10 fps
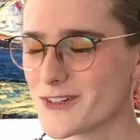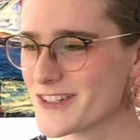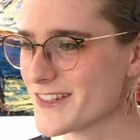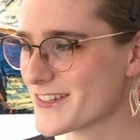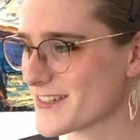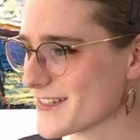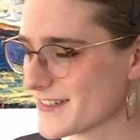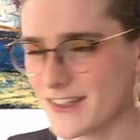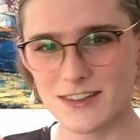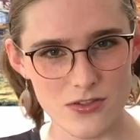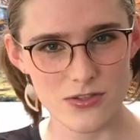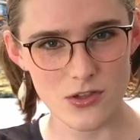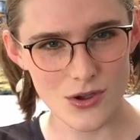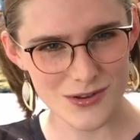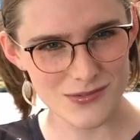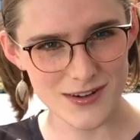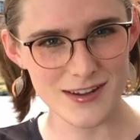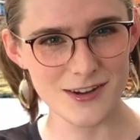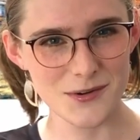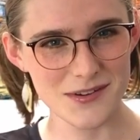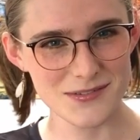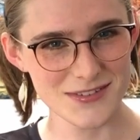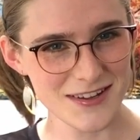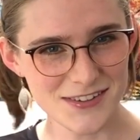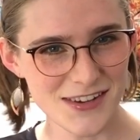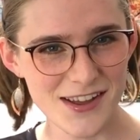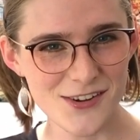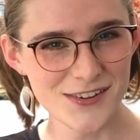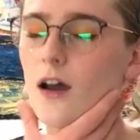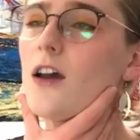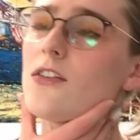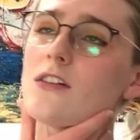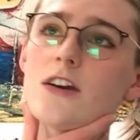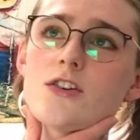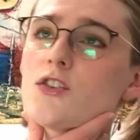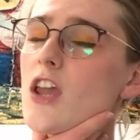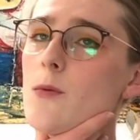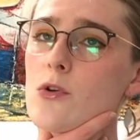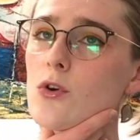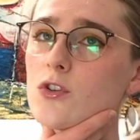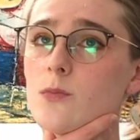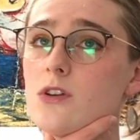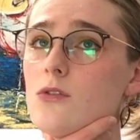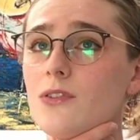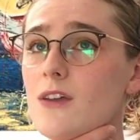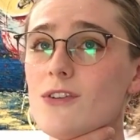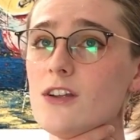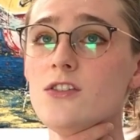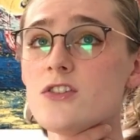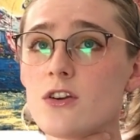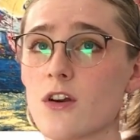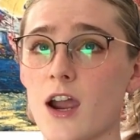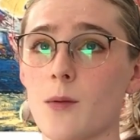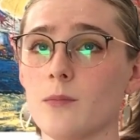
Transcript: What is this? Is this like the third video I've done now? I think I just came across my new favorite Instagram.